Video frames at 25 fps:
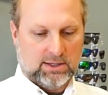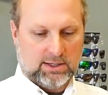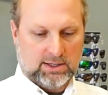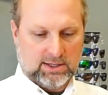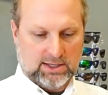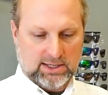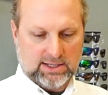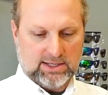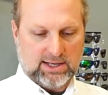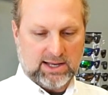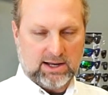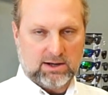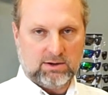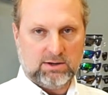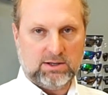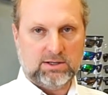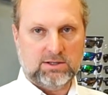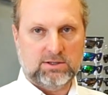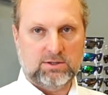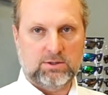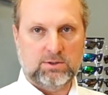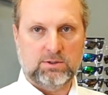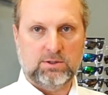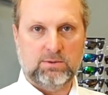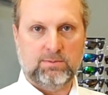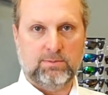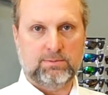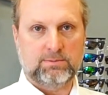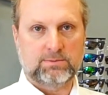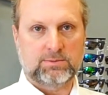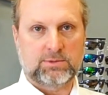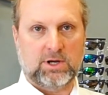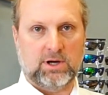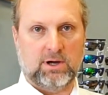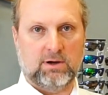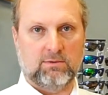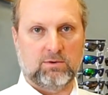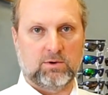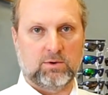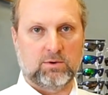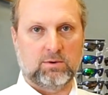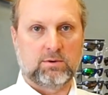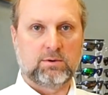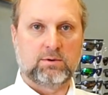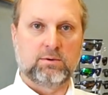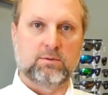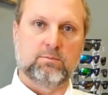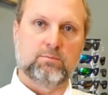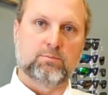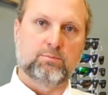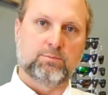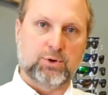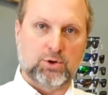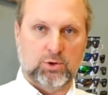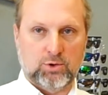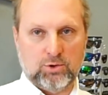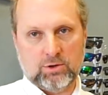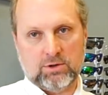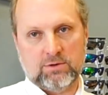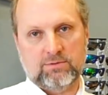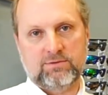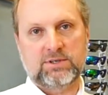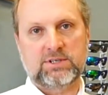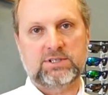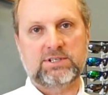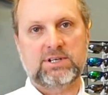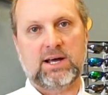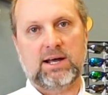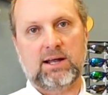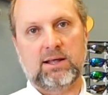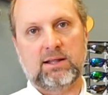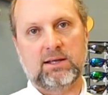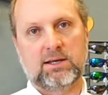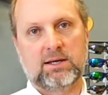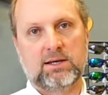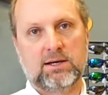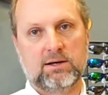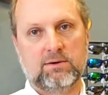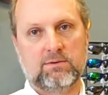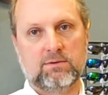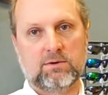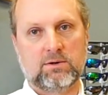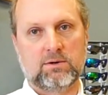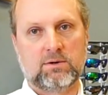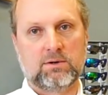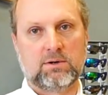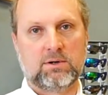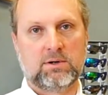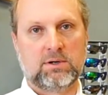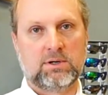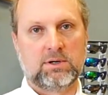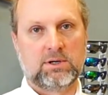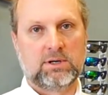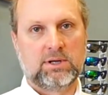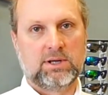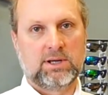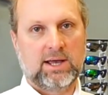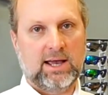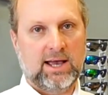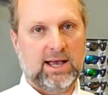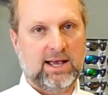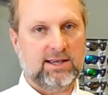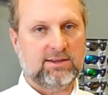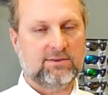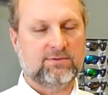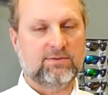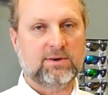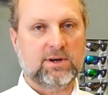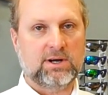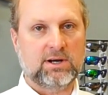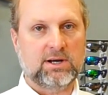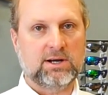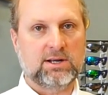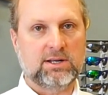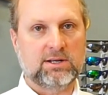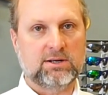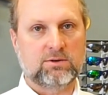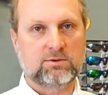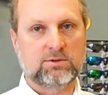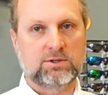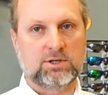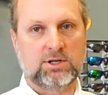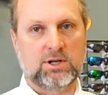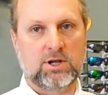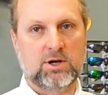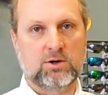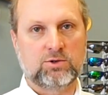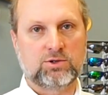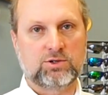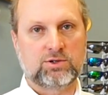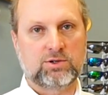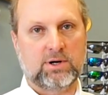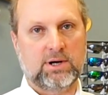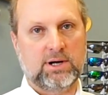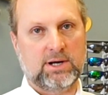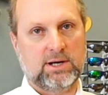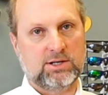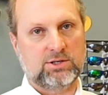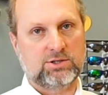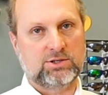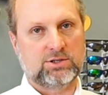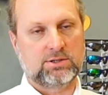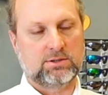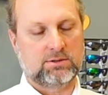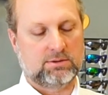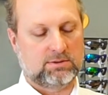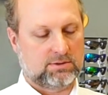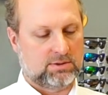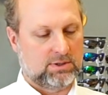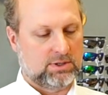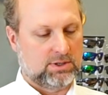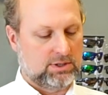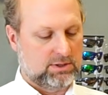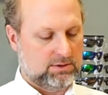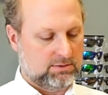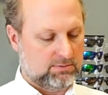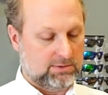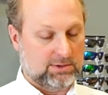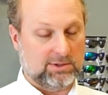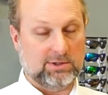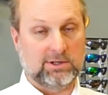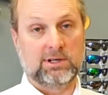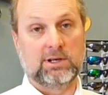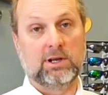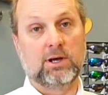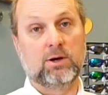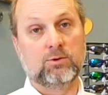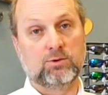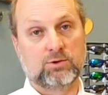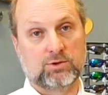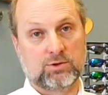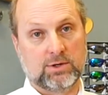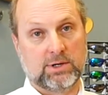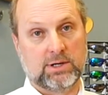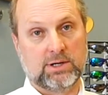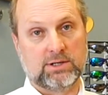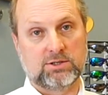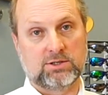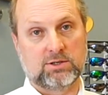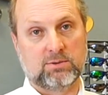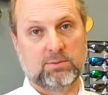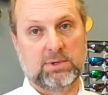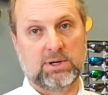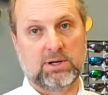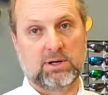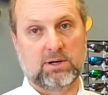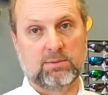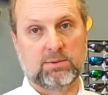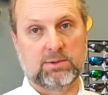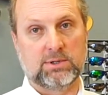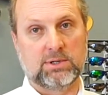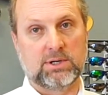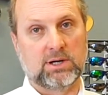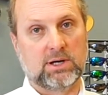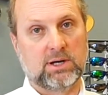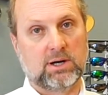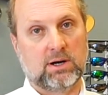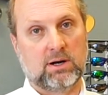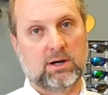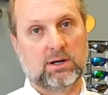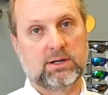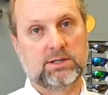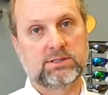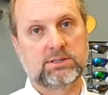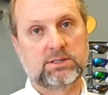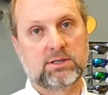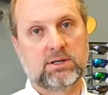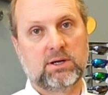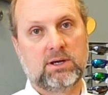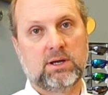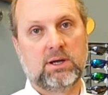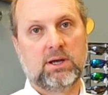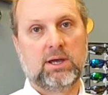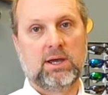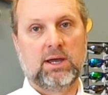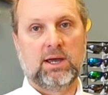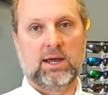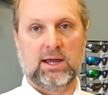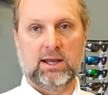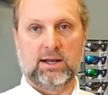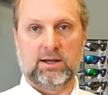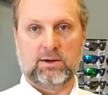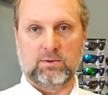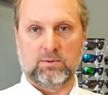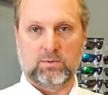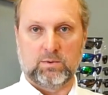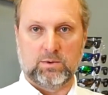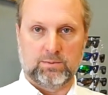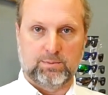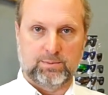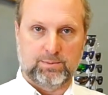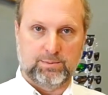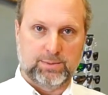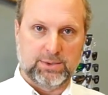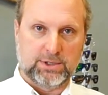get down into the cover, pull a fish out of the cover, has very little to no stretch, really no stretch to be completely honest, and will